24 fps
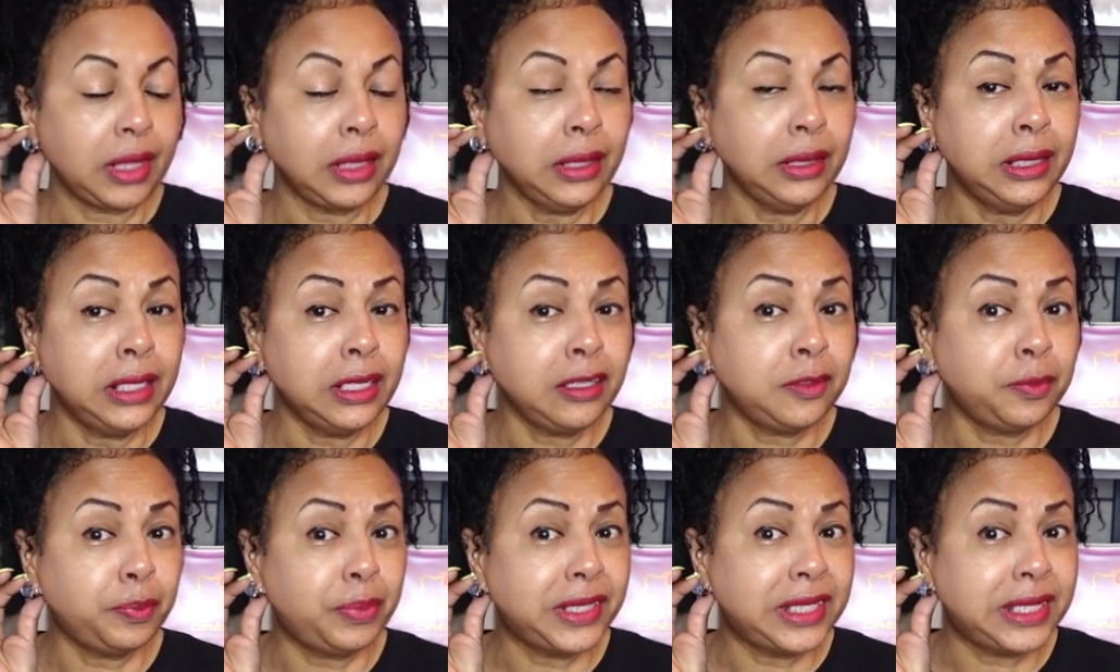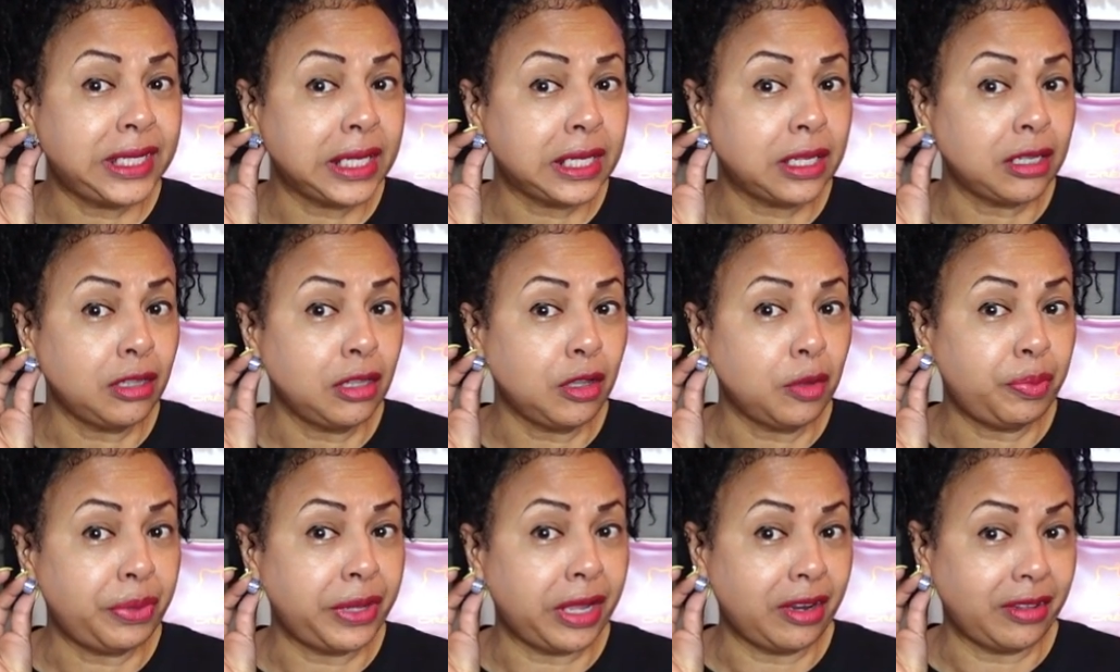This
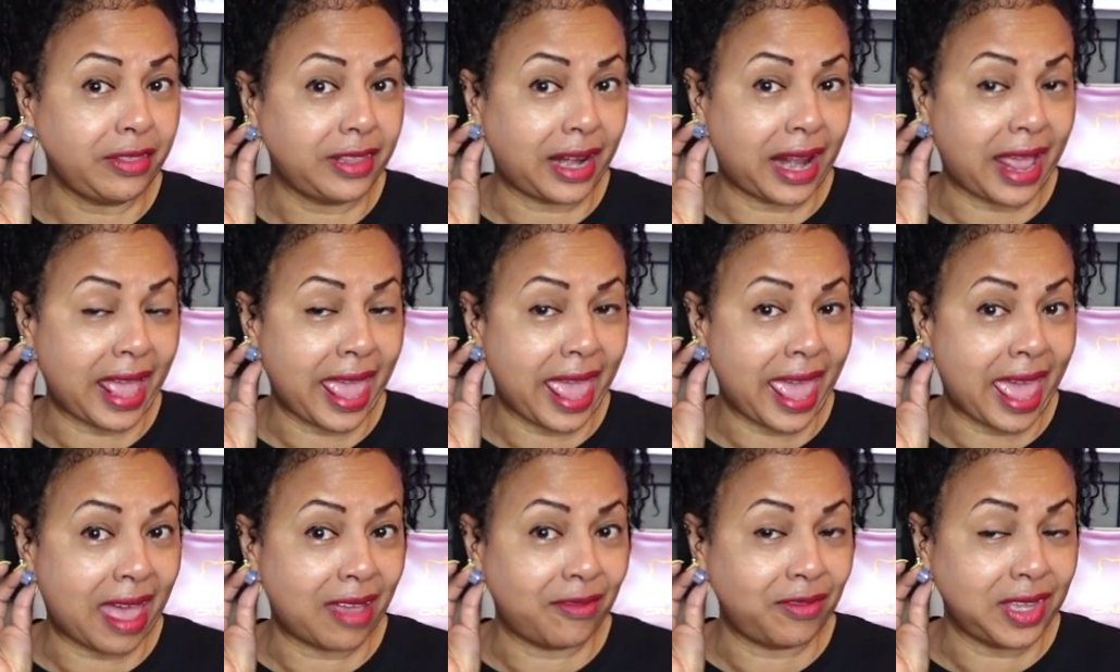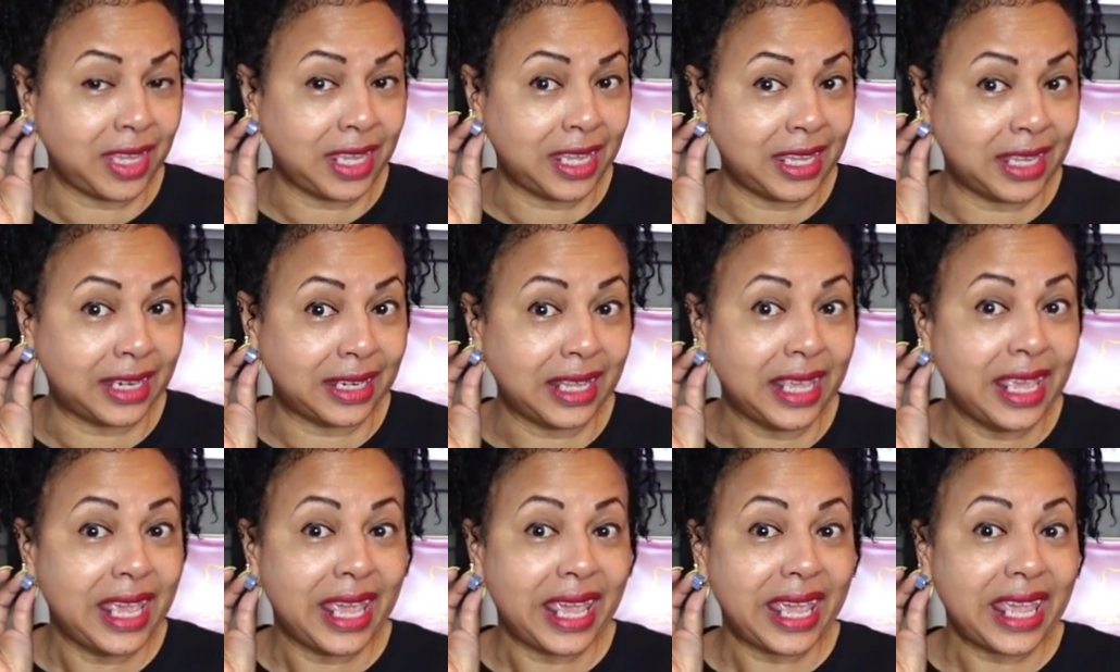particular pair that I have
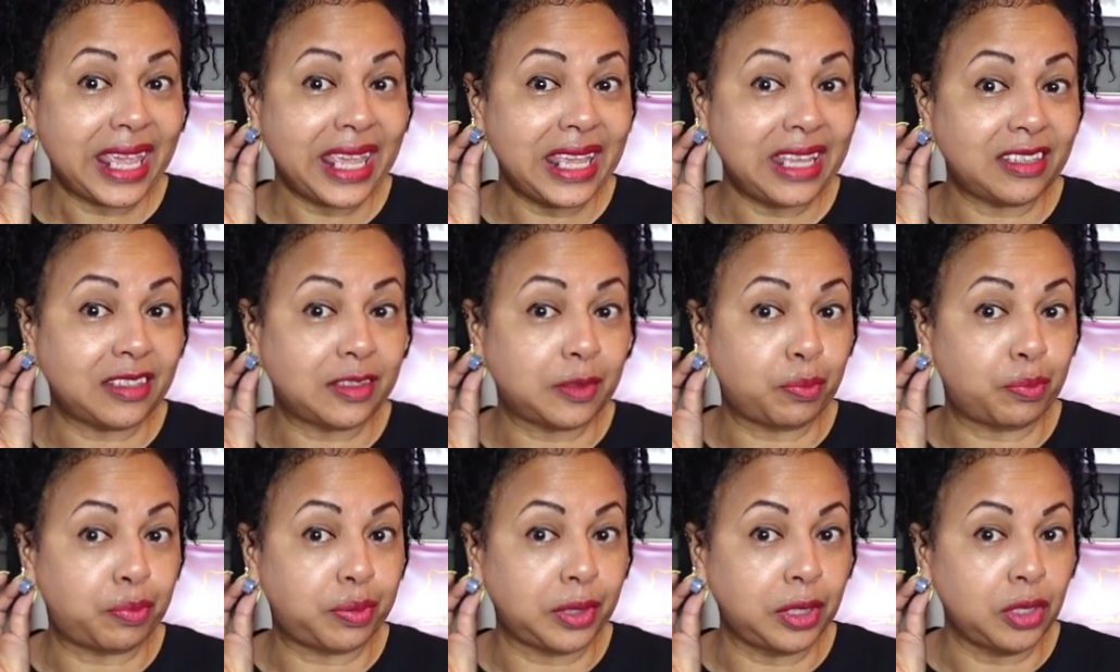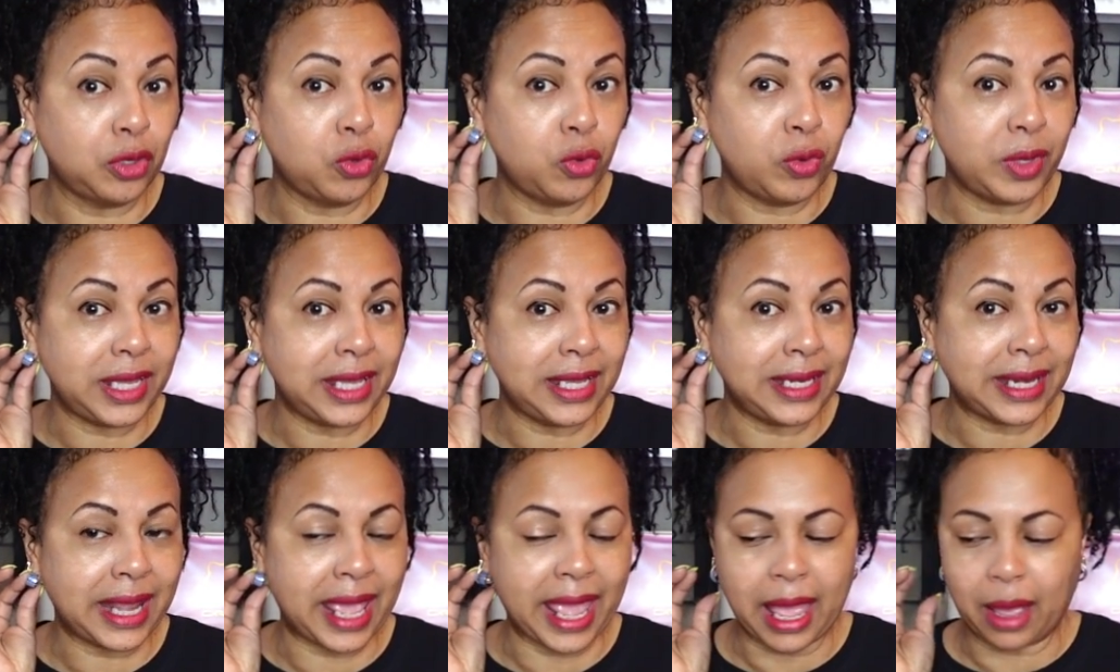in is blue
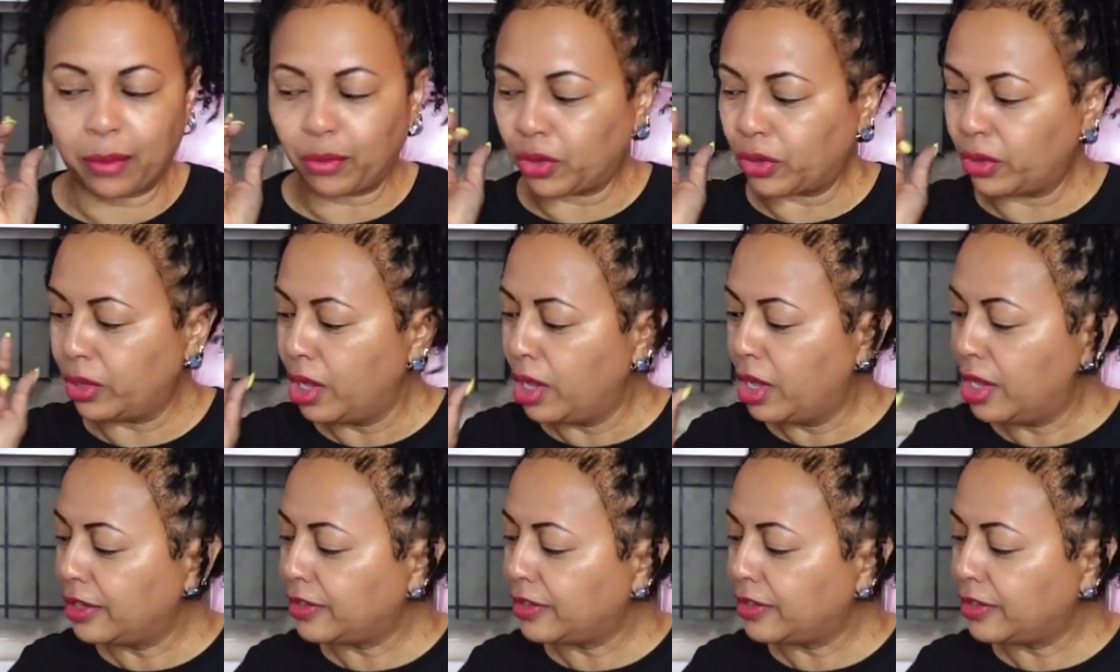enamel.